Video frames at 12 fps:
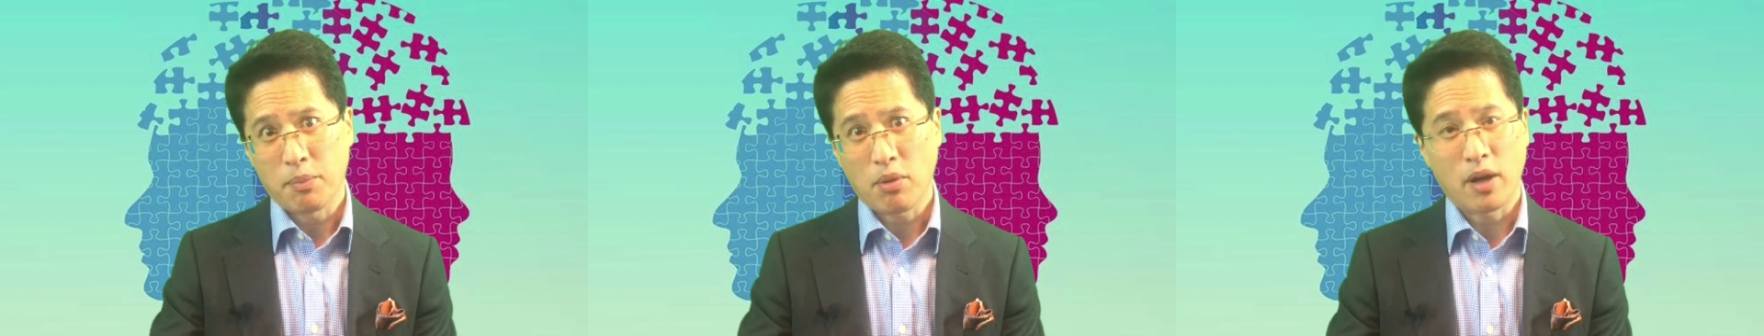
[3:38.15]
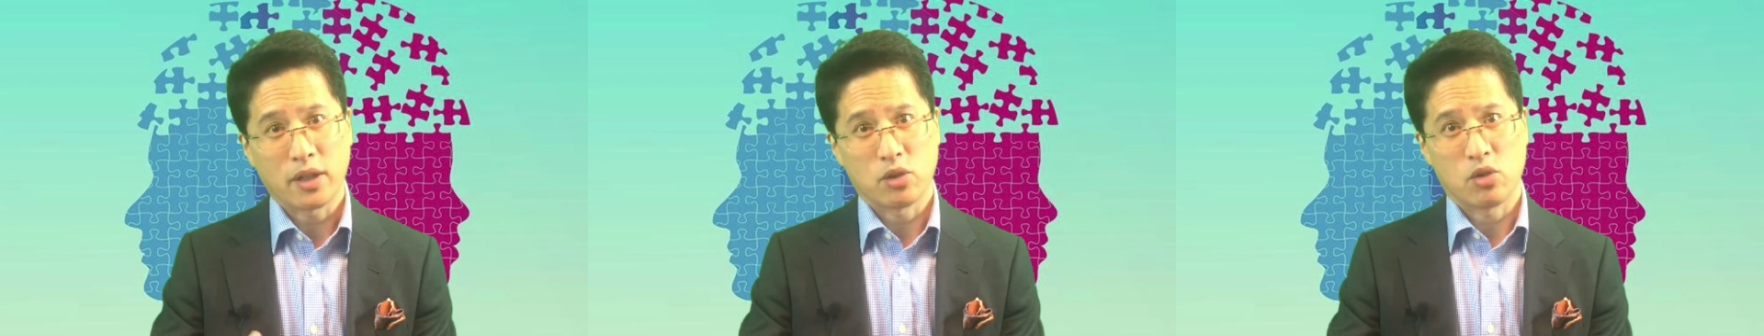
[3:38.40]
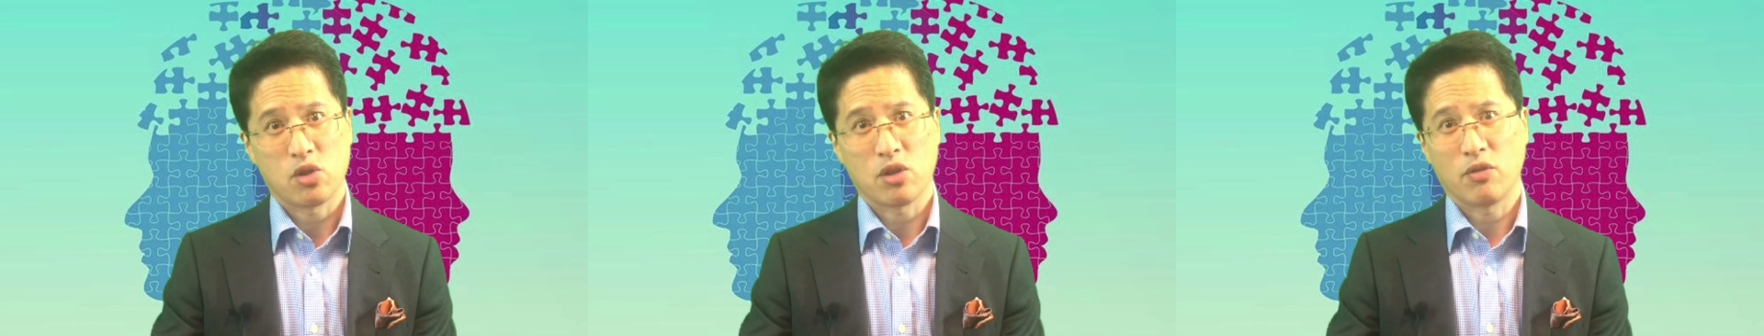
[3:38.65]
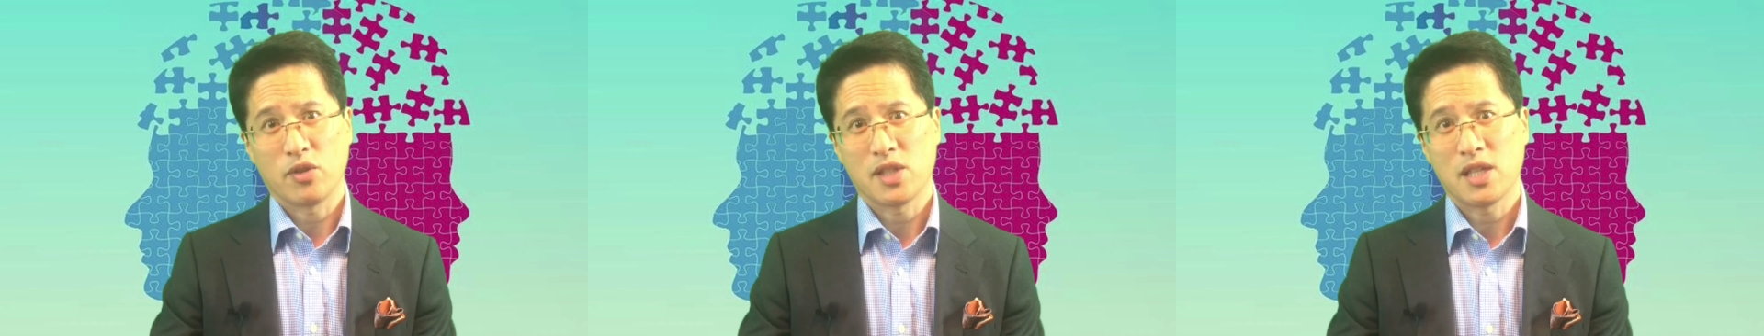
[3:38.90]
product or
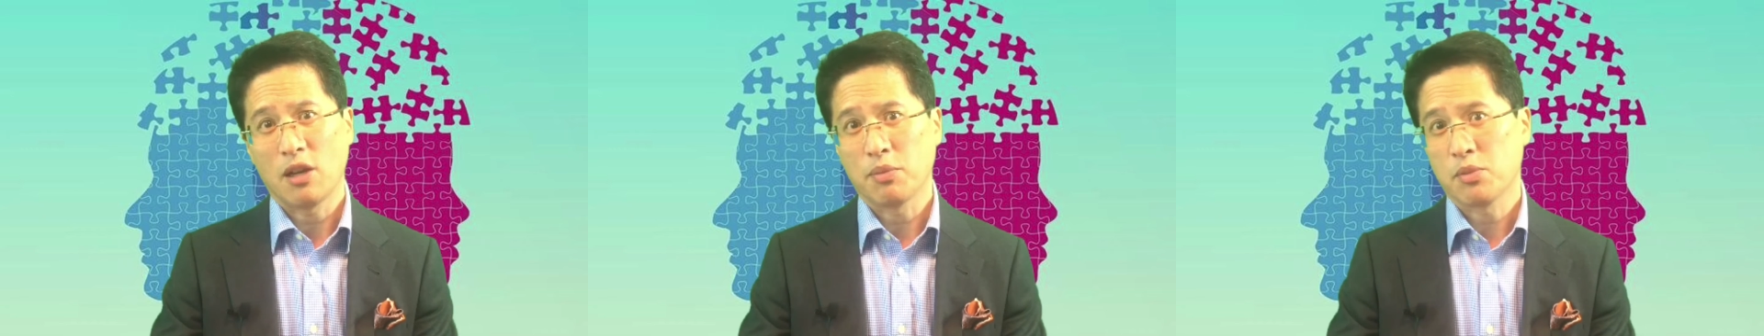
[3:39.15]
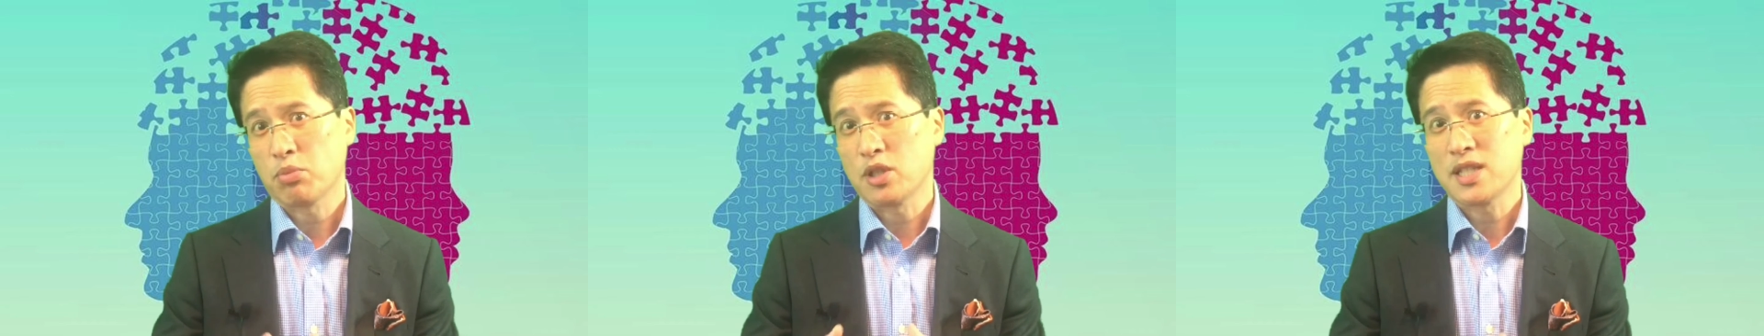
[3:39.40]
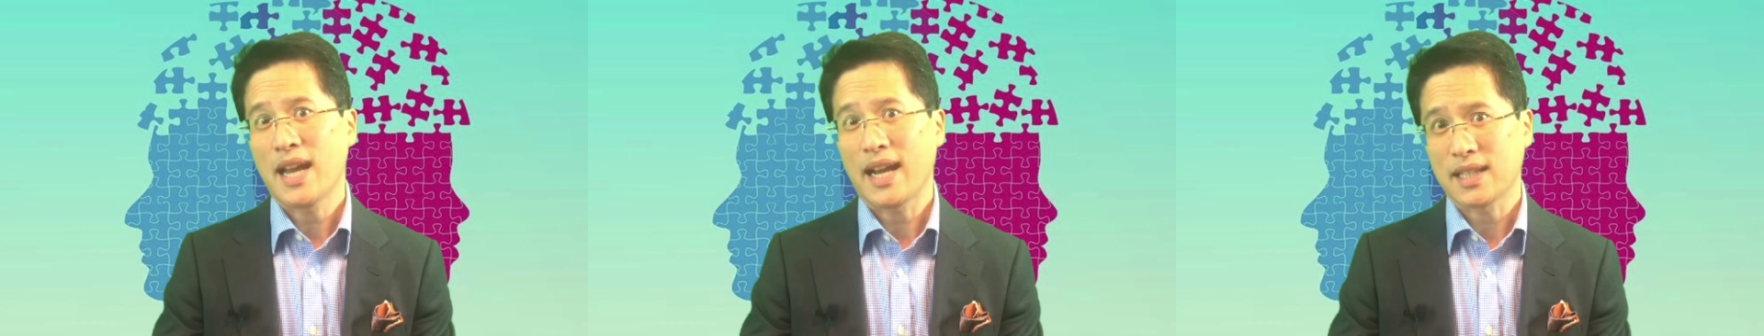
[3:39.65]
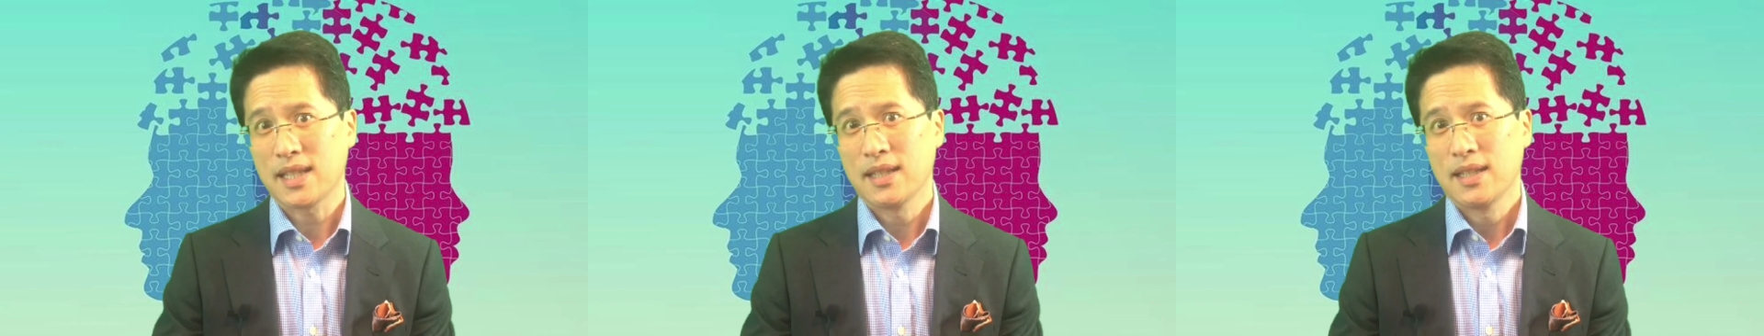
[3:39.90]
service helps
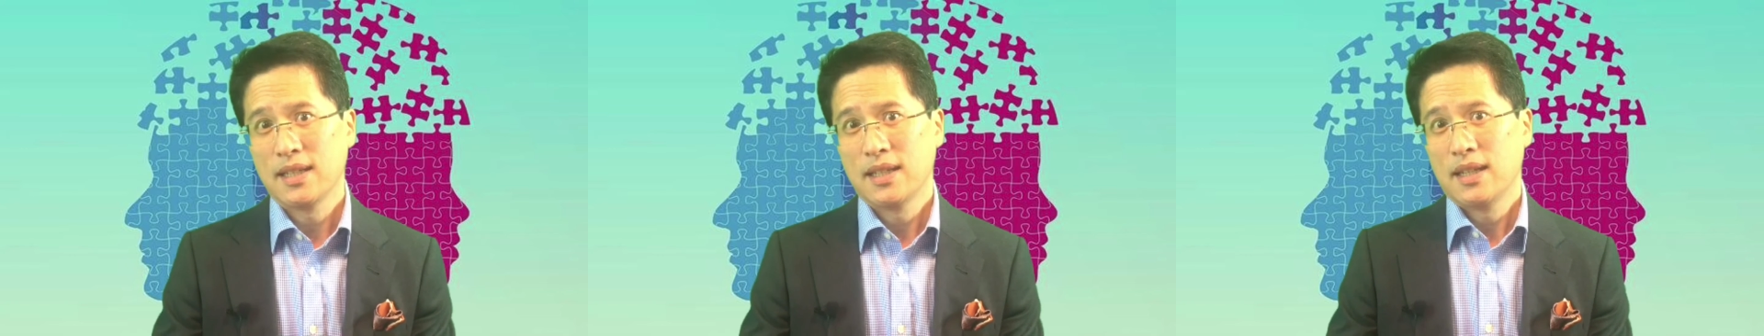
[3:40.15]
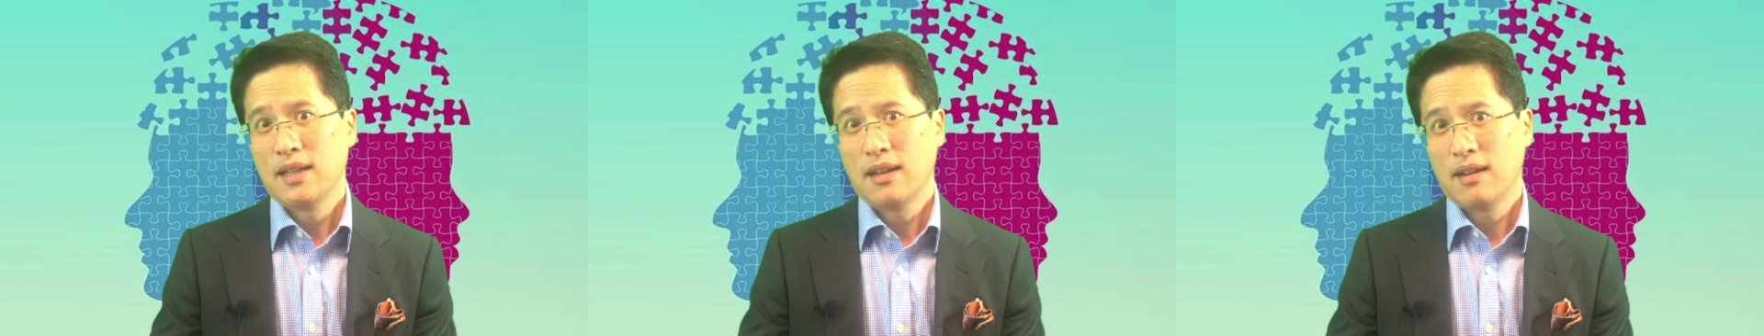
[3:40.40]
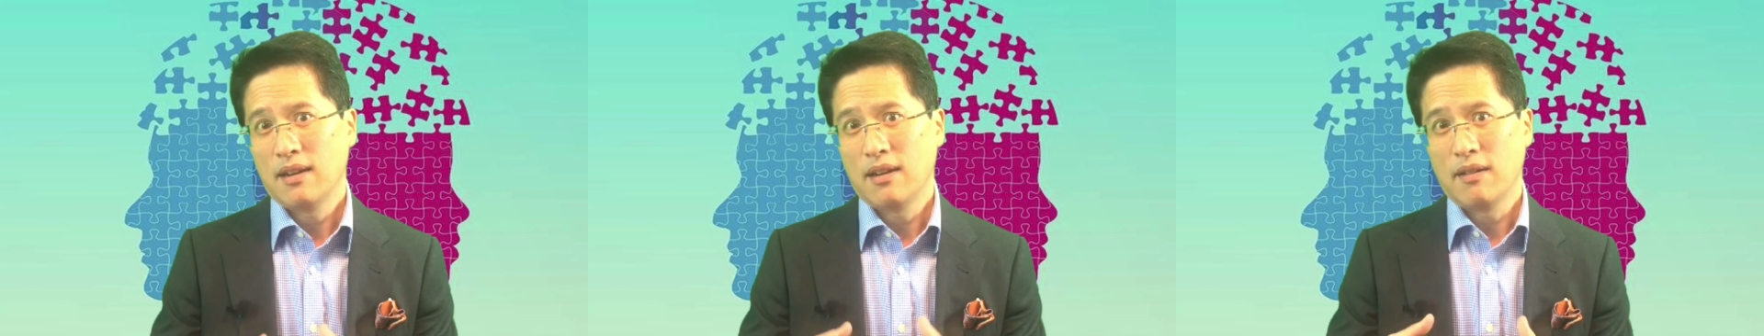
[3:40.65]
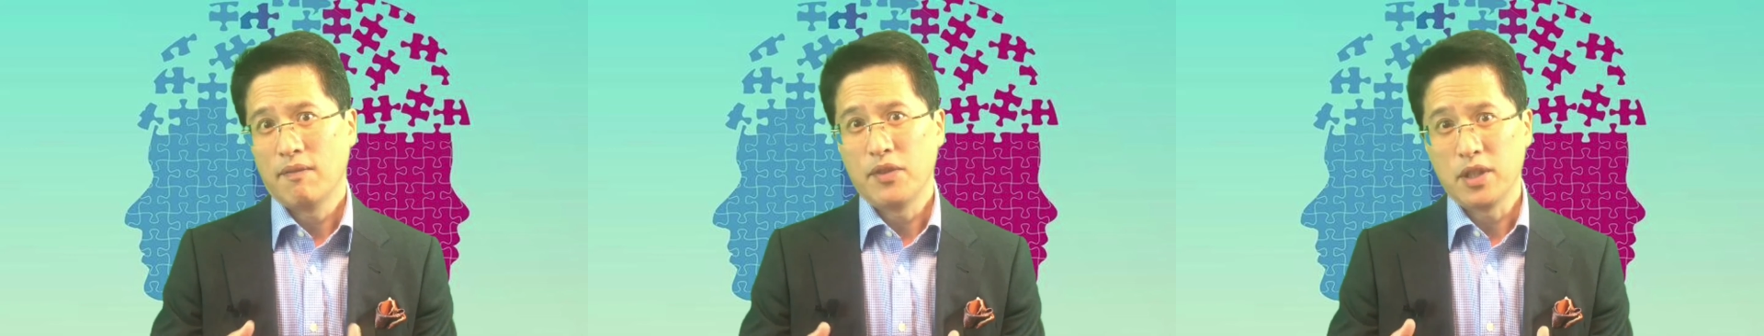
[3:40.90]
protect
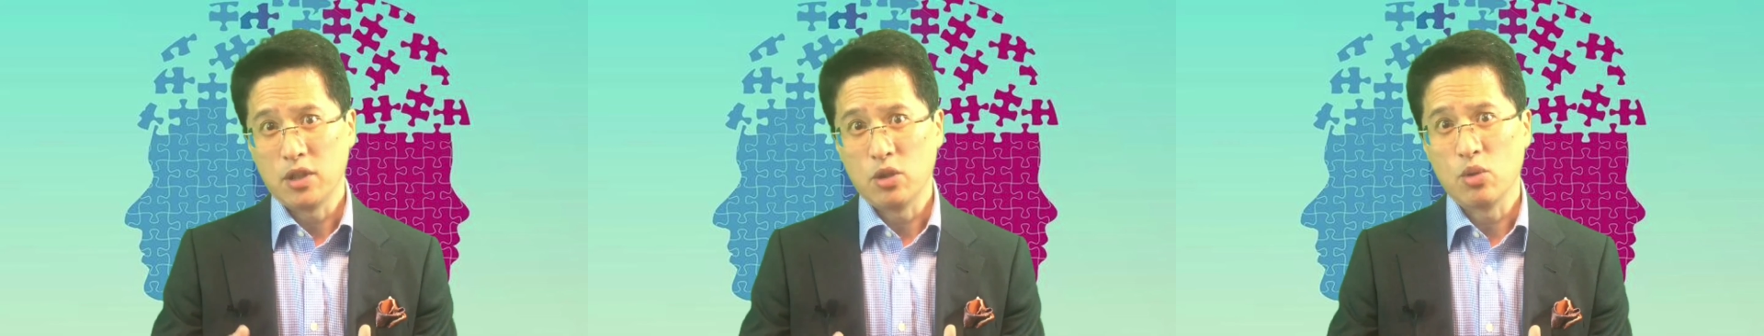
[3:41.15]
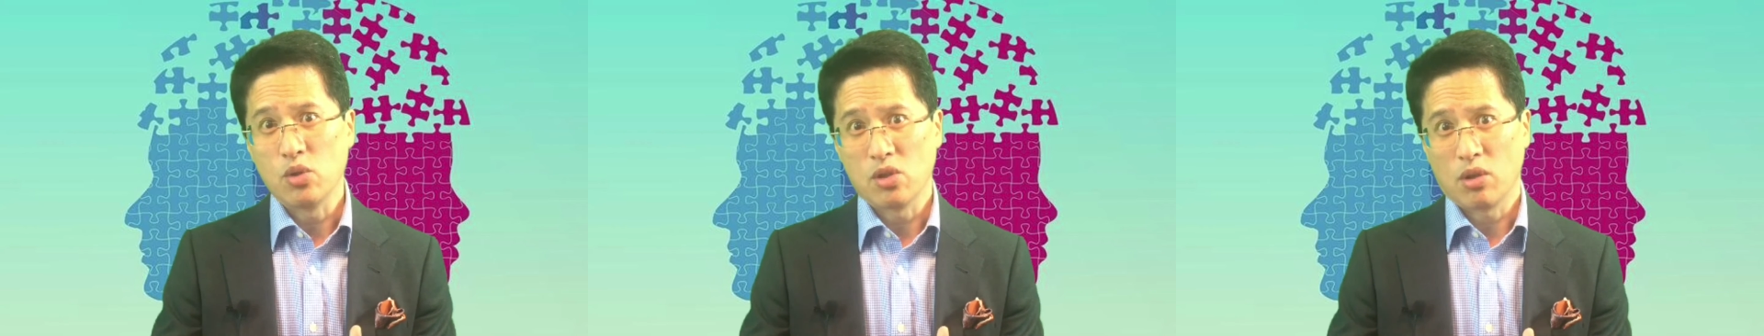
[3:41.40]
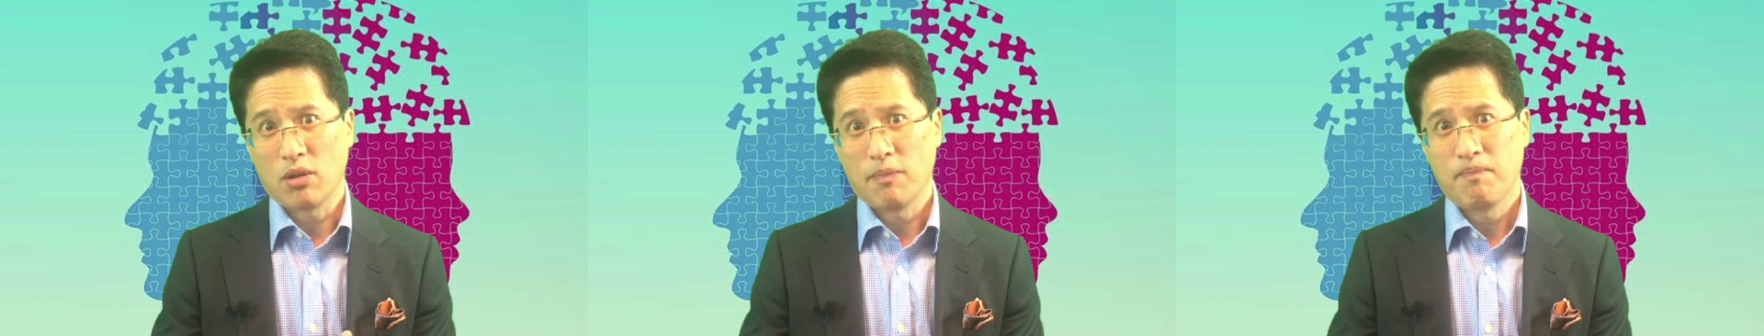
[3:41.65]
the user?